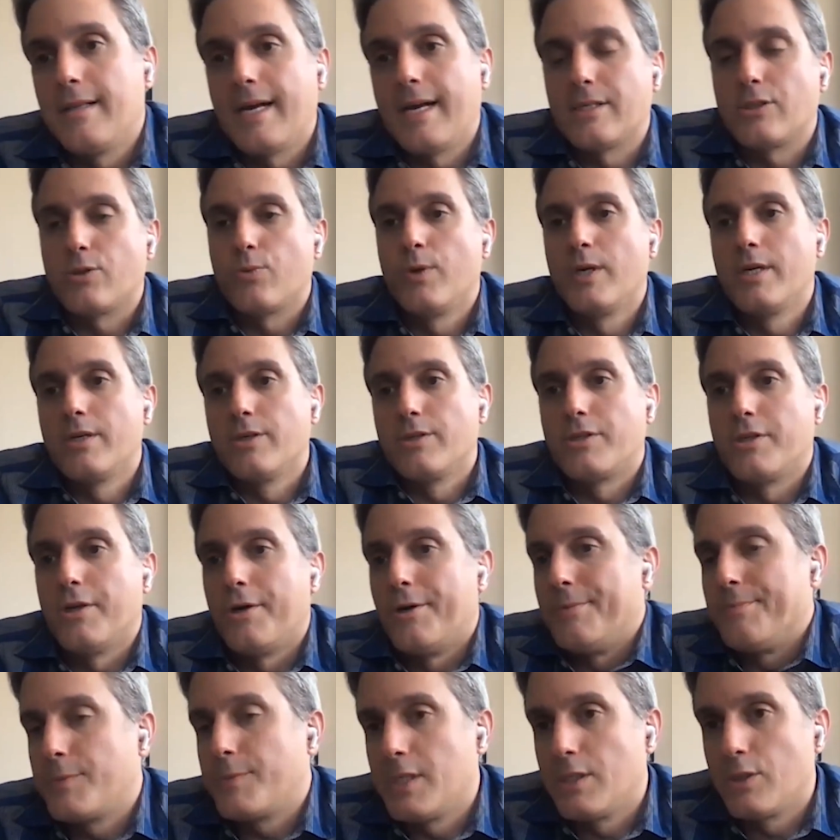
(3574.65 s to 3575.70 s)
last week or
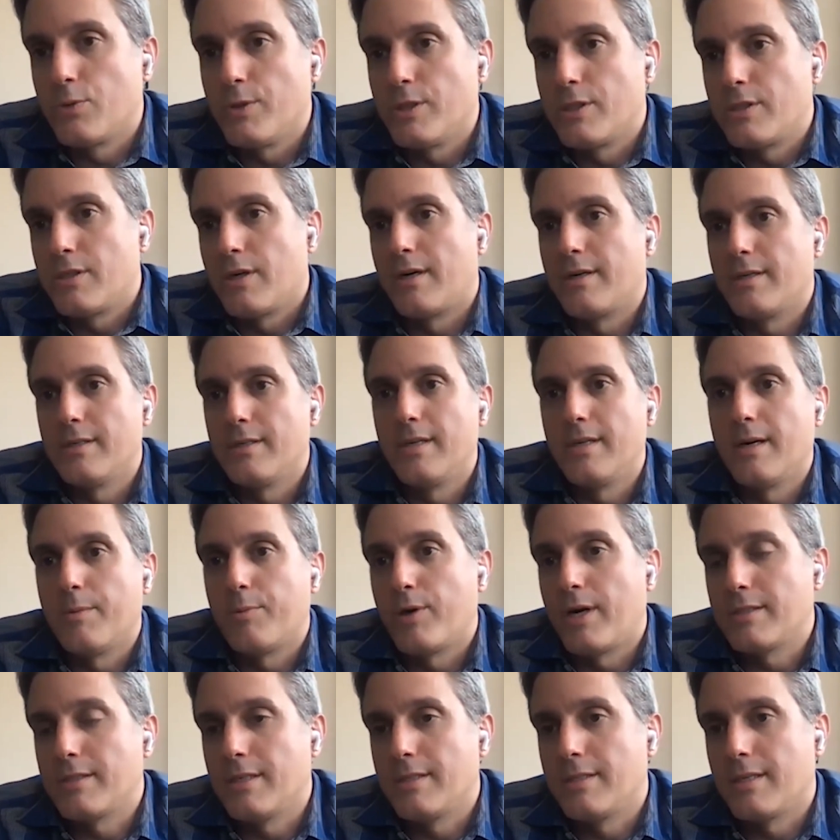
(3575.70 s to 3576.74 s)
so since we started
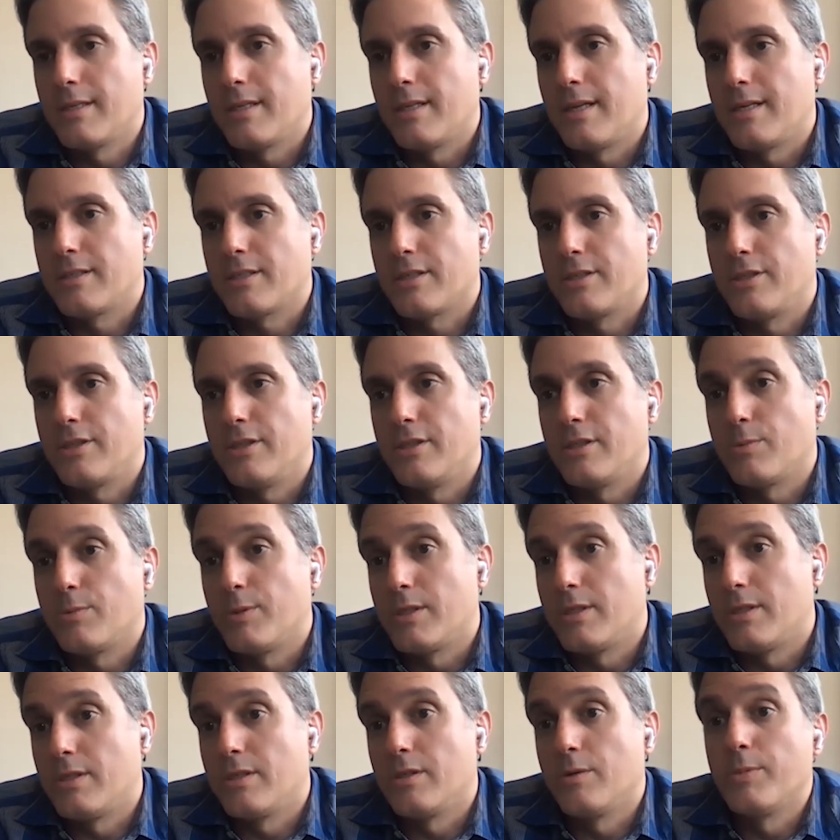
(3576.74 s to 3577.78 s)
processing Las Conchitas
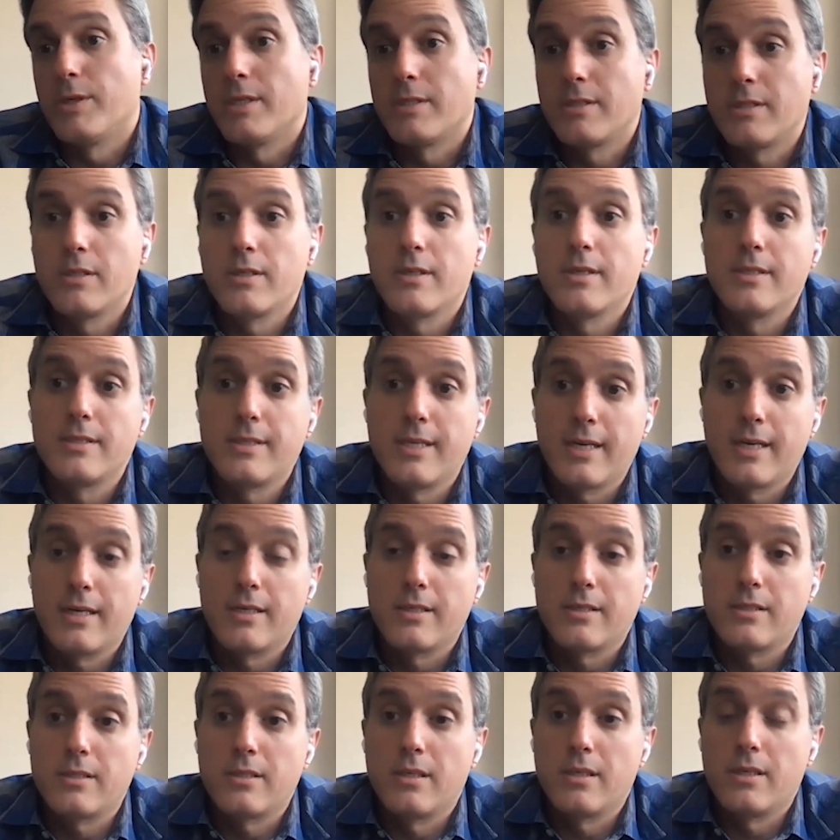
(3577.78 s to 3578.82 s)
material, but it's still going to take
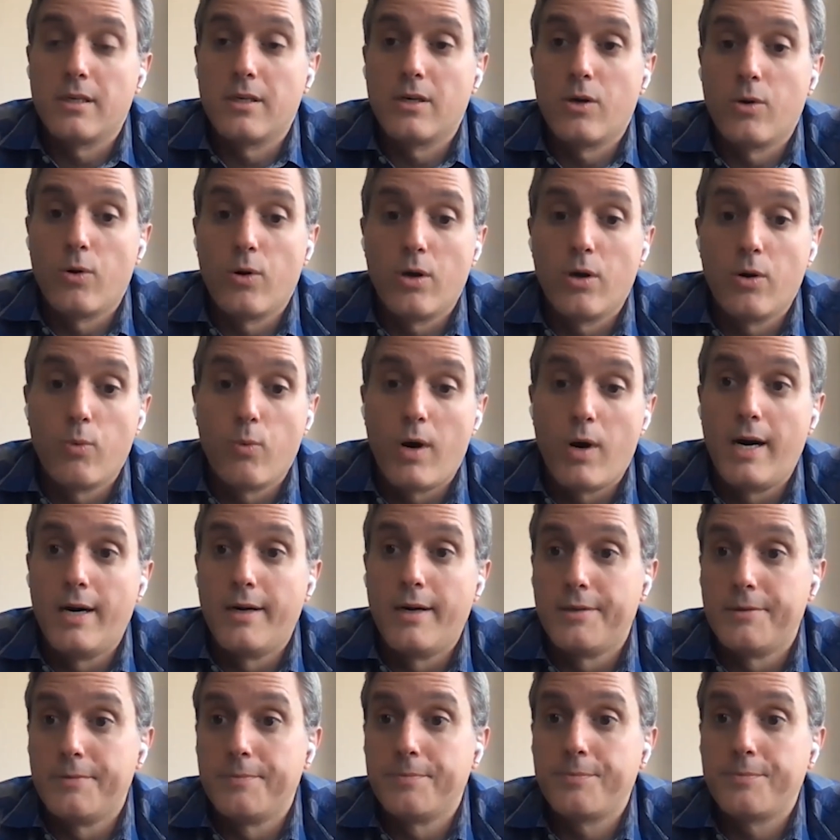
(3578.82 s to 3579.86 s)
us a
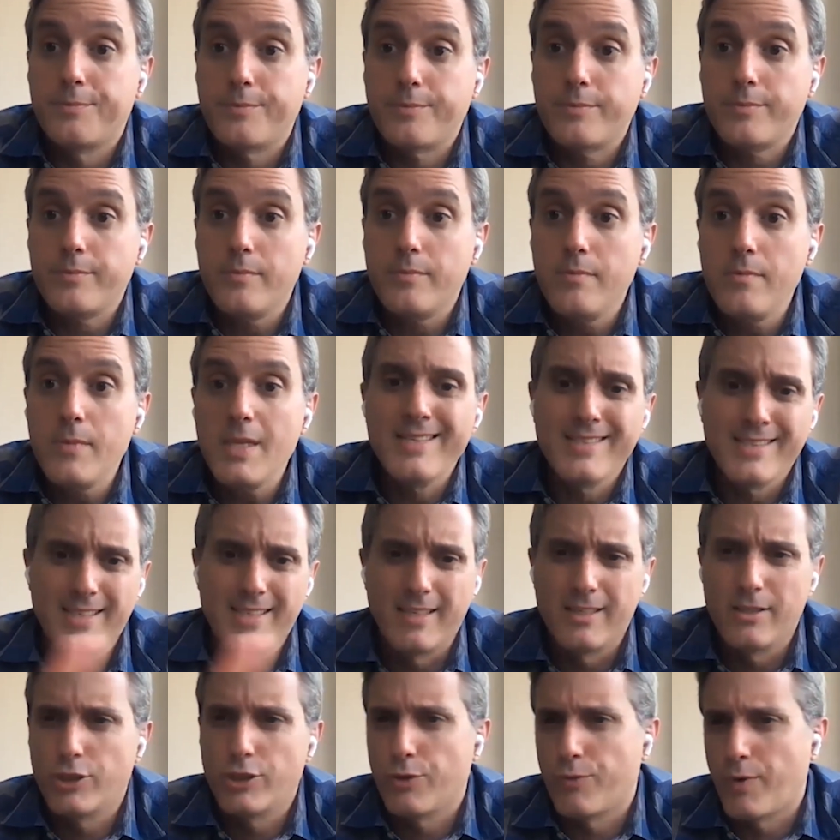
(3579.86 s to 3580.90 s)
while
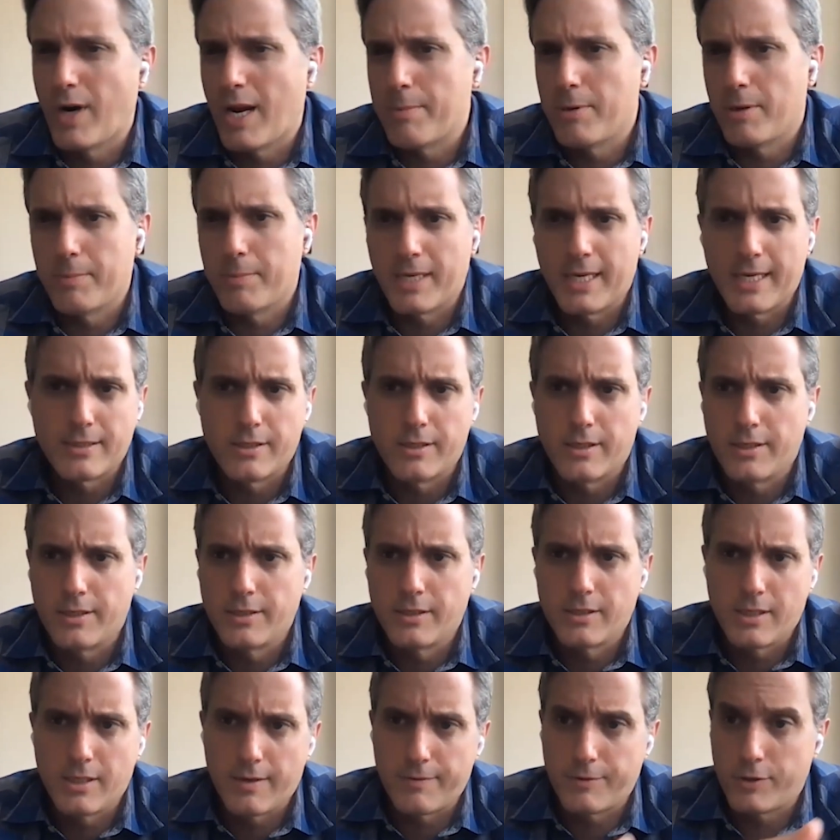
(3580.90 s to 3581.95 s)
to ramp up and get to the
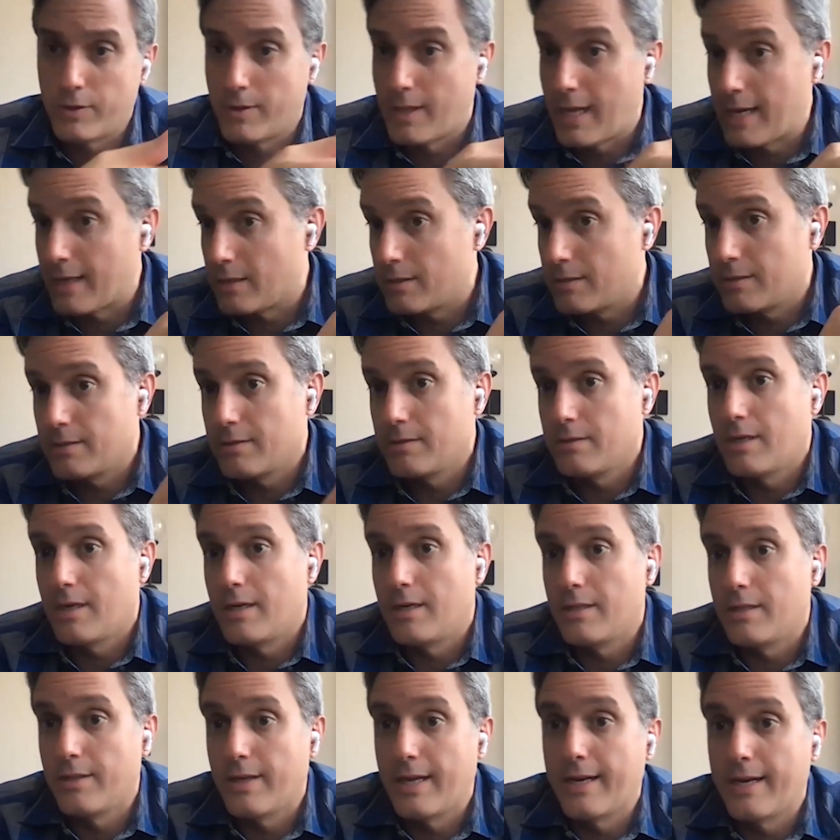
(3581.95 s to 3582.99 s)
good stuff. So that
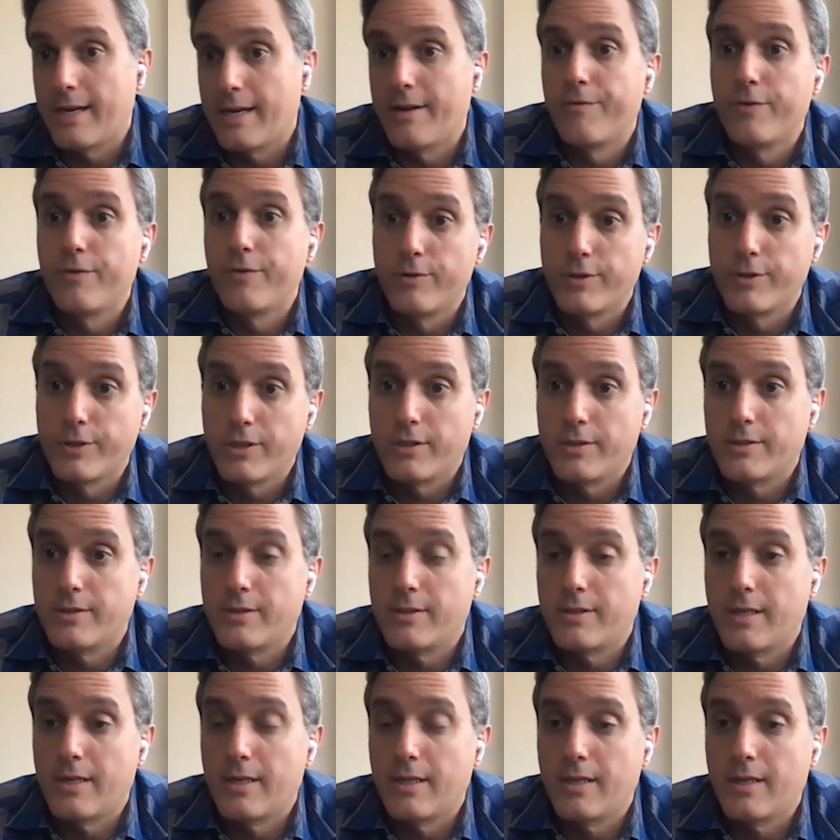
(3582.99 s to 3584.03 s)
infill
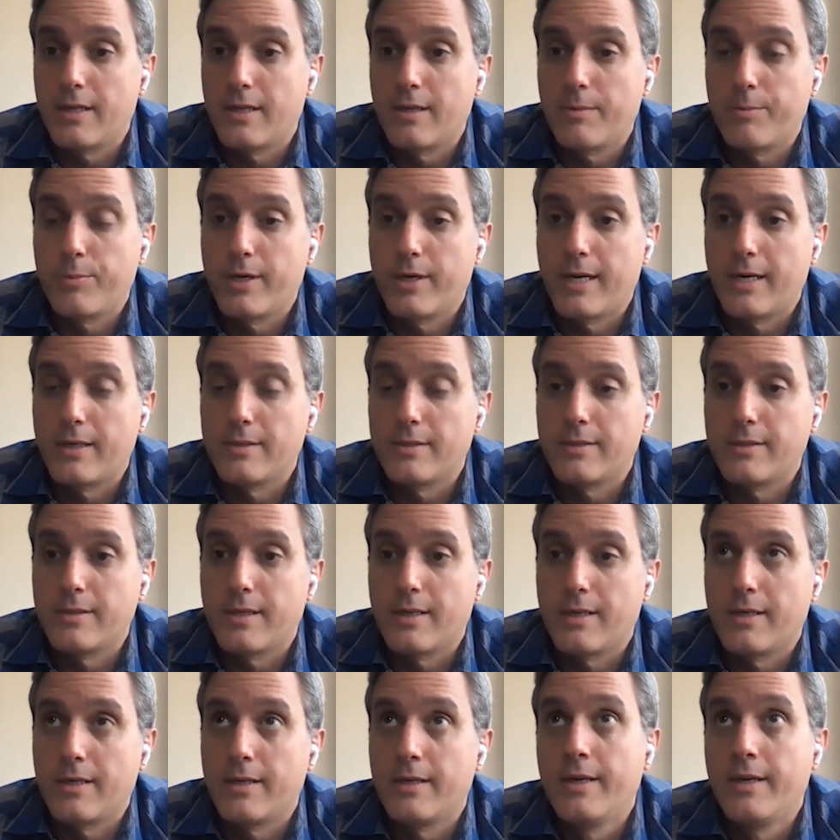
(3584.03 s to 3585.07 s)
results that I put out